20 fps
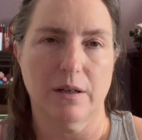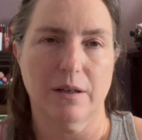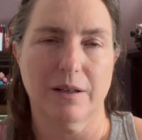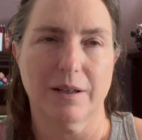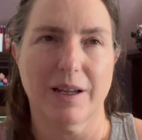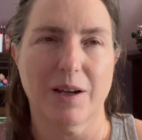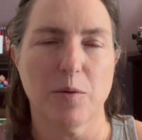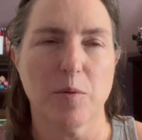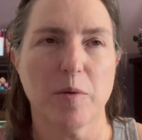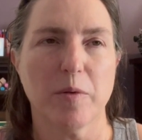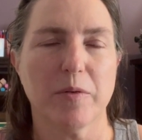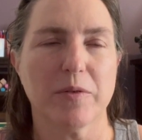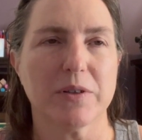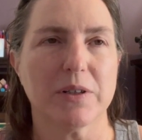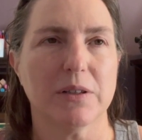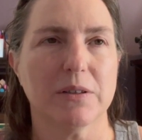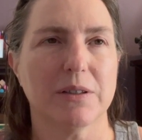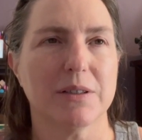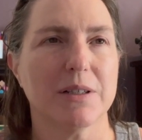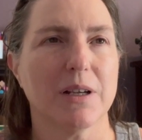can't remember what it's
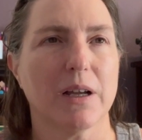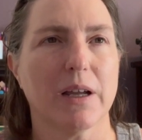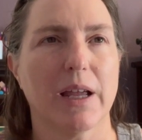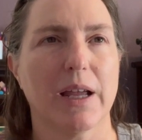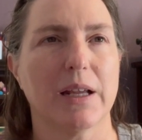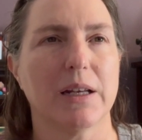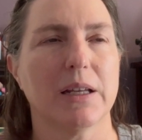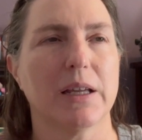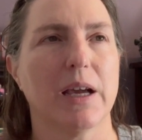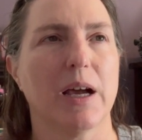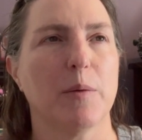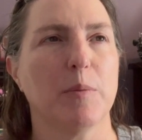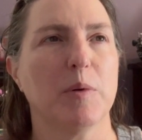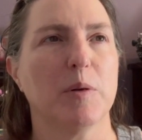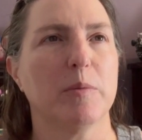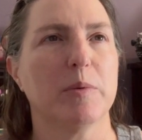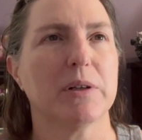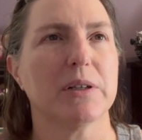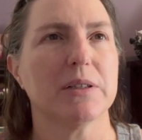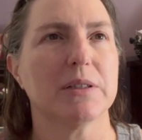called. It's not candy
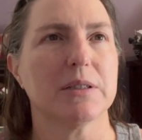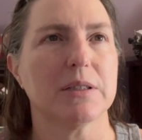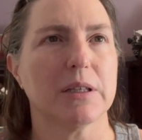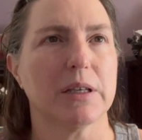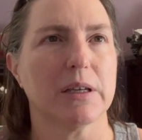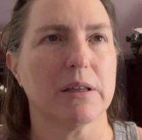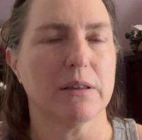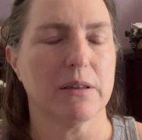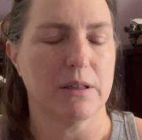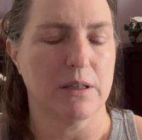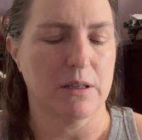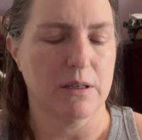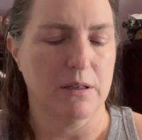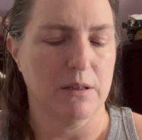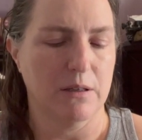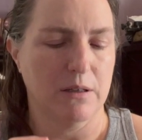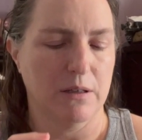apple, but it's like they